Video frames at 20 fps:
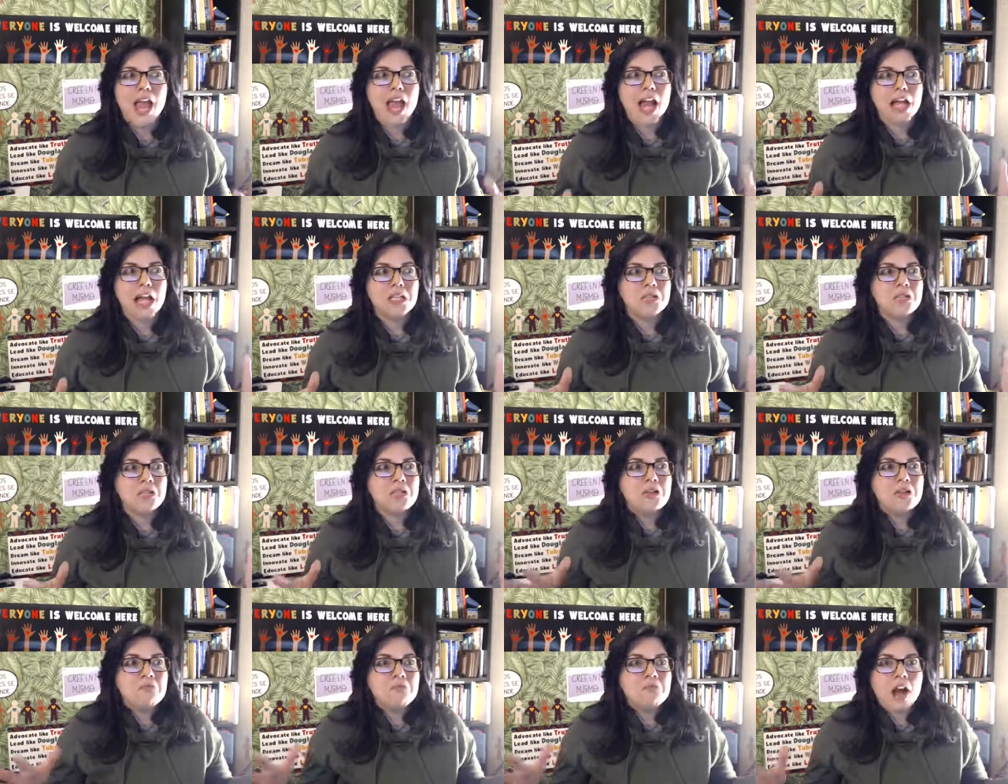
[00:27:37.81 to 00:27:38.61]
And
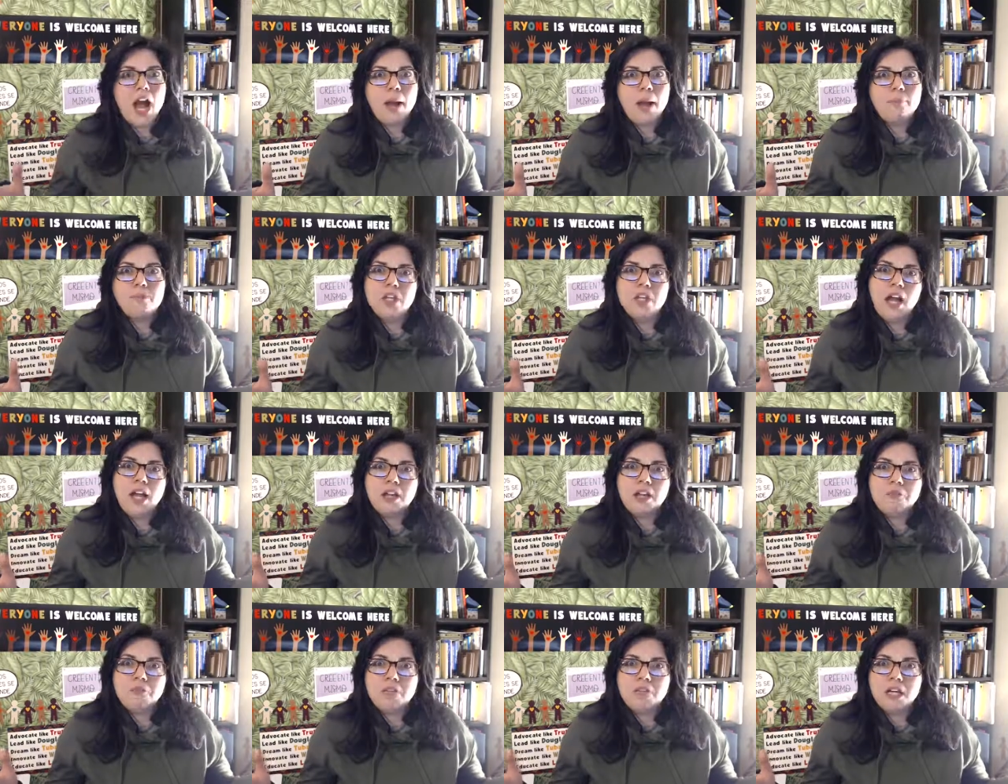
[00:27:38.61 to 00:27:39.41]
I'm
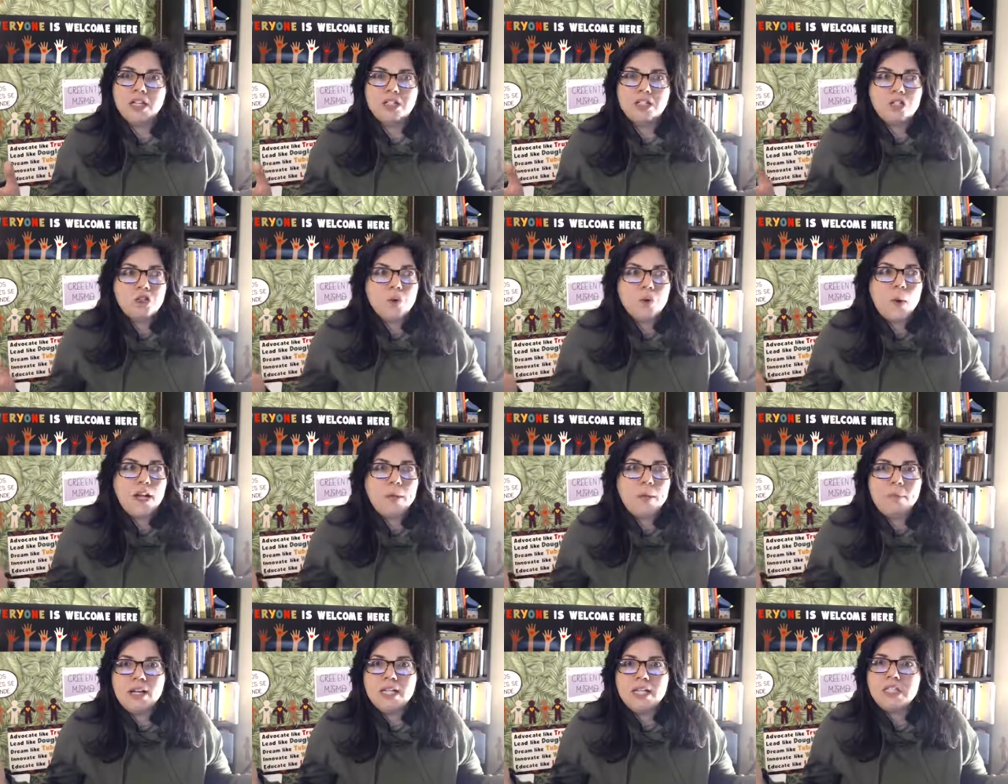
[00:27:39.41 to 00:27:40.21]
done. It's
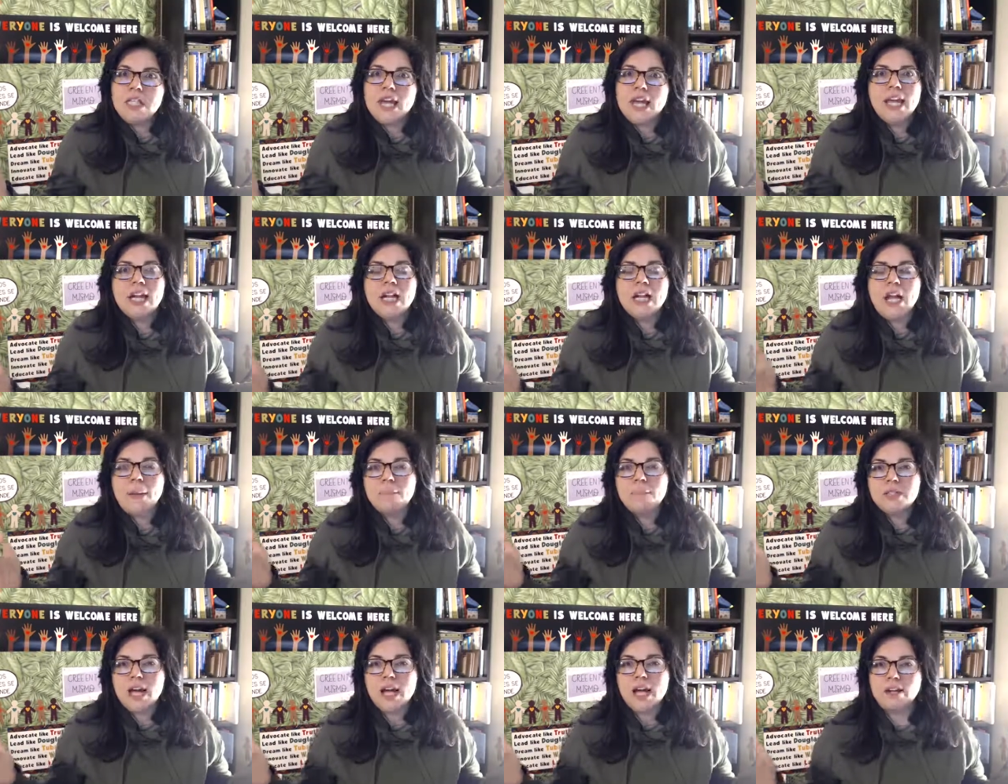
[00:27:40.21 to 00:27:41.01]
20 minutes in and
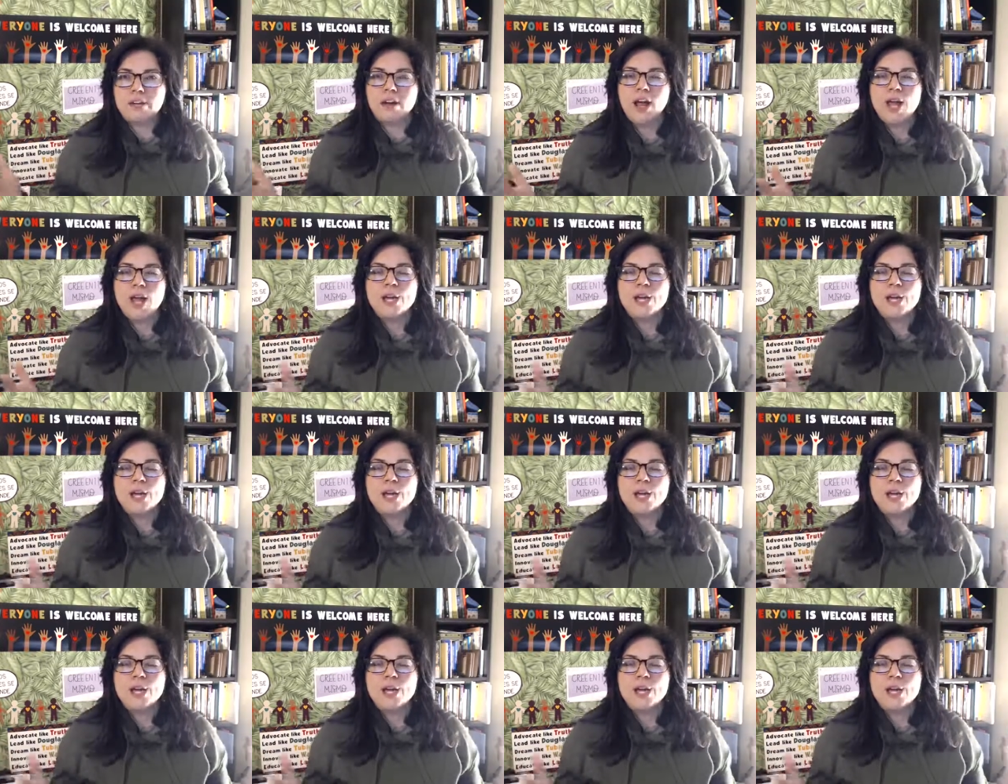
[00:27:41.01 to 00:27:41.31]
I'm done.